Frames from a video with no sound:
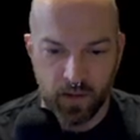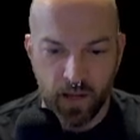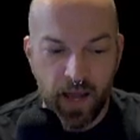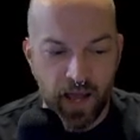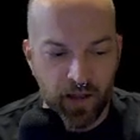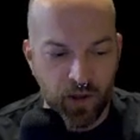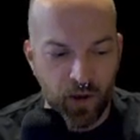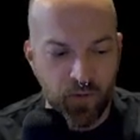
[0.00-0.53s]

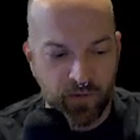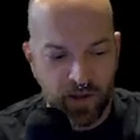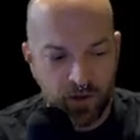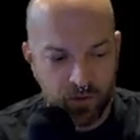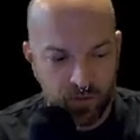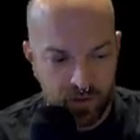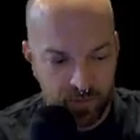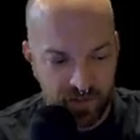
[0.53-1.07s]
Hello, fellow
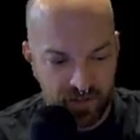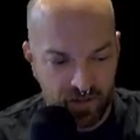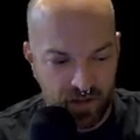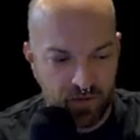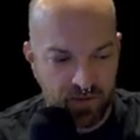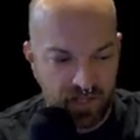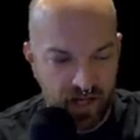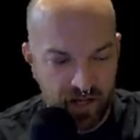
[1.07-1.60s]
Christmas
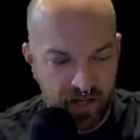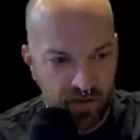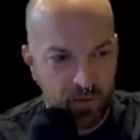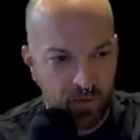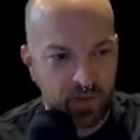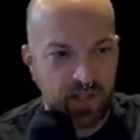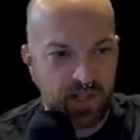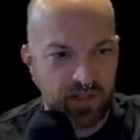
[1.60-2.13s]
lovers and
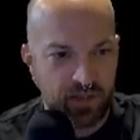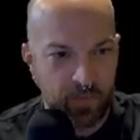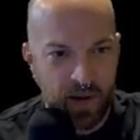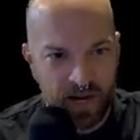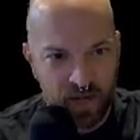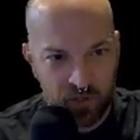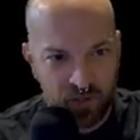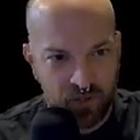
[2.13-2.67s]
enthusiasts. My
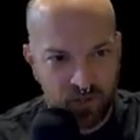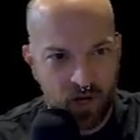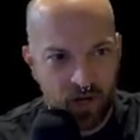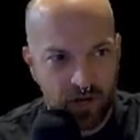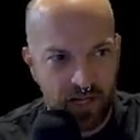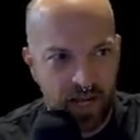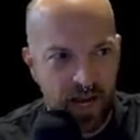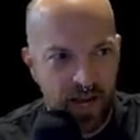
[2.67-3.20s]
name is
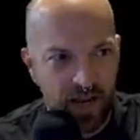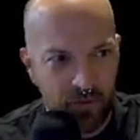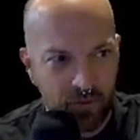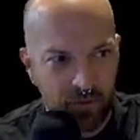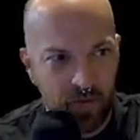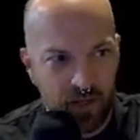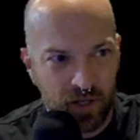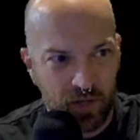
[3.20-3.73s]
Charlie. I am
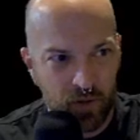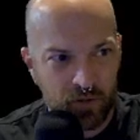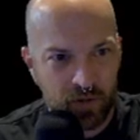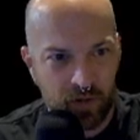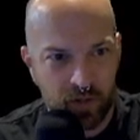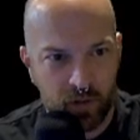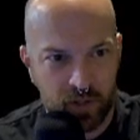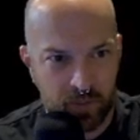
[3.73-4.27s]
from the Closer
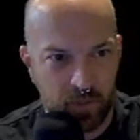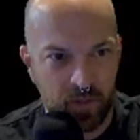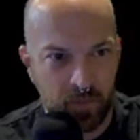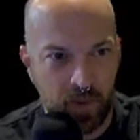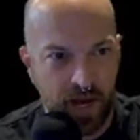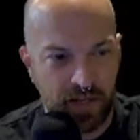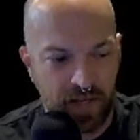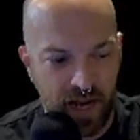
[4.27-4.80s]
to Christmas
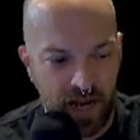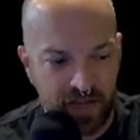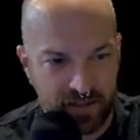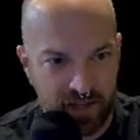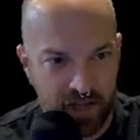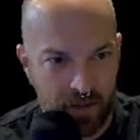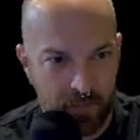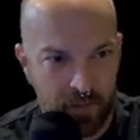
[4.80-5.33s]
podcast,
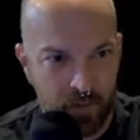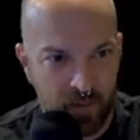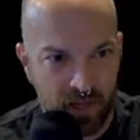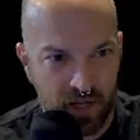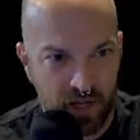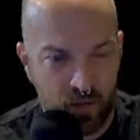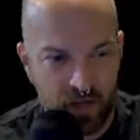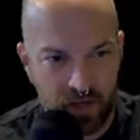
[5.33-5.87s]
and I'm here with a
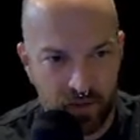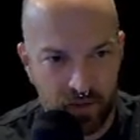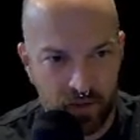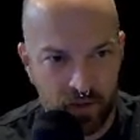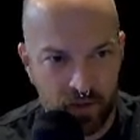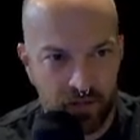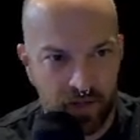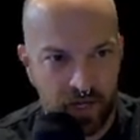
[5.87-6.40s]
quick
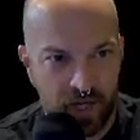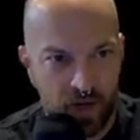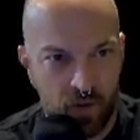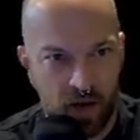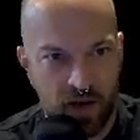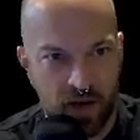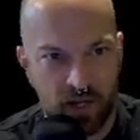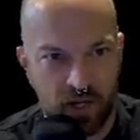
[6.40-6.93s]
little video
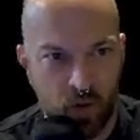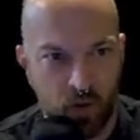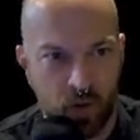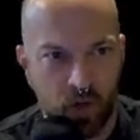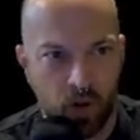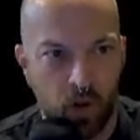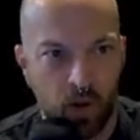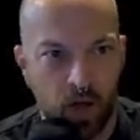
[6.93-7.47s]
on the
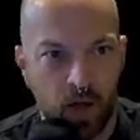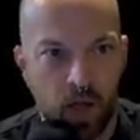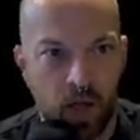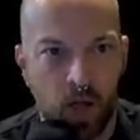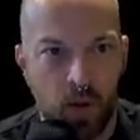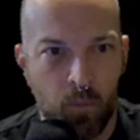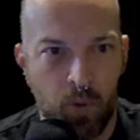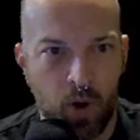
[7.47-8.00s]
Coca-Cola
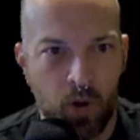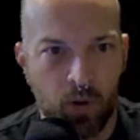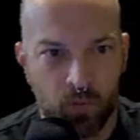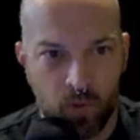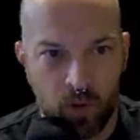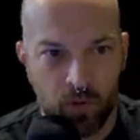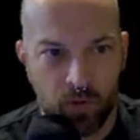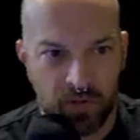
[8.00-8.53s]
Polar
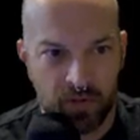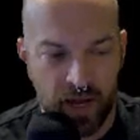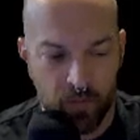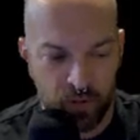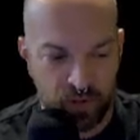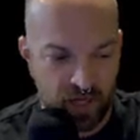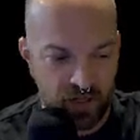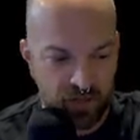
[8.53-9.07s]
Rollers game,
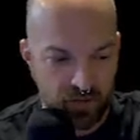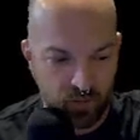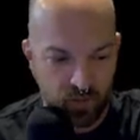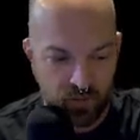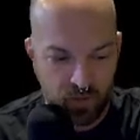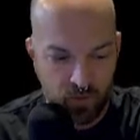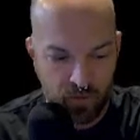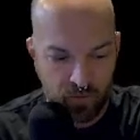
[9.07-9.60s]
which I just
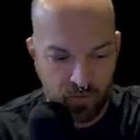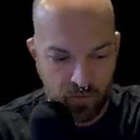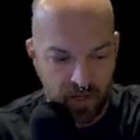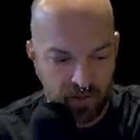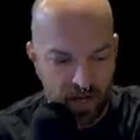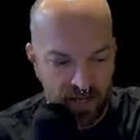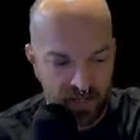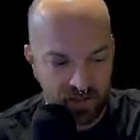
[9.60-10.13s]
reviewed for my
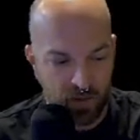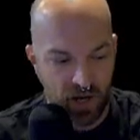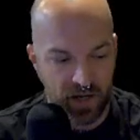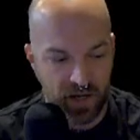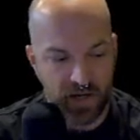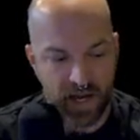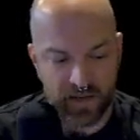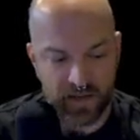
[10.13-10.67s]
last
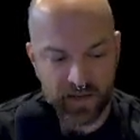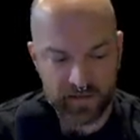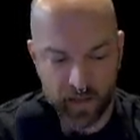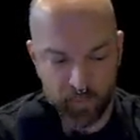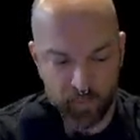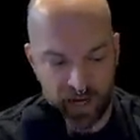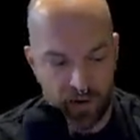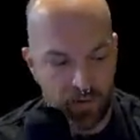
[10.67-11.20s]
podcast that I
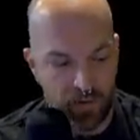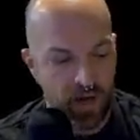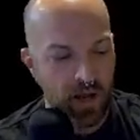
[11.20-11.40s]
put out.